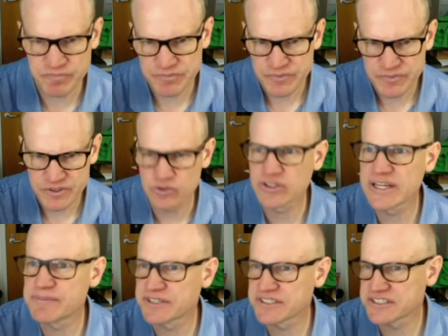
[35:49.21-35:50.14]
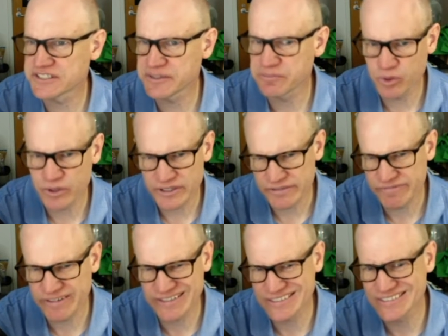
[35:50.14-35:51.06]
You claim that it's the same point. In
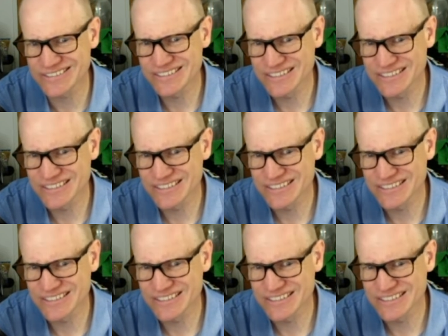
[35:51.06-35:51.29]
fact, it's